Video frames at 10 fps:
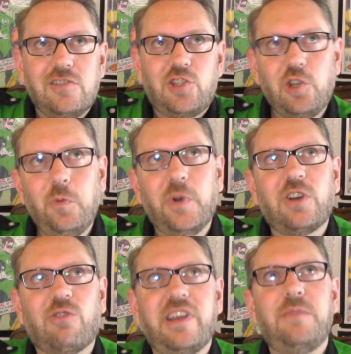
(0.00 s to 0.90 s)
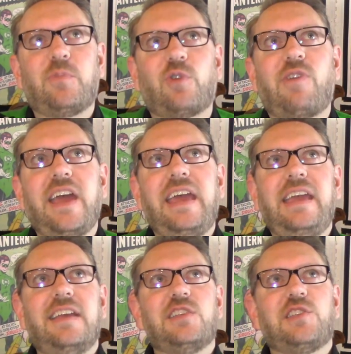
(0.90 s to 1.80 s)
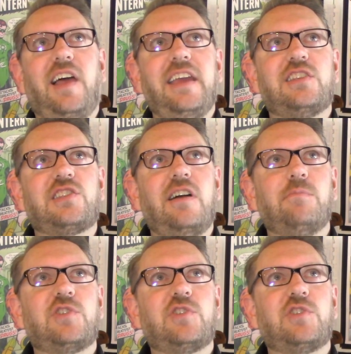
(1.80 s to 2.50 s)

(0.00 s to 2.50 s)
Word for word: Super Green Beret is like some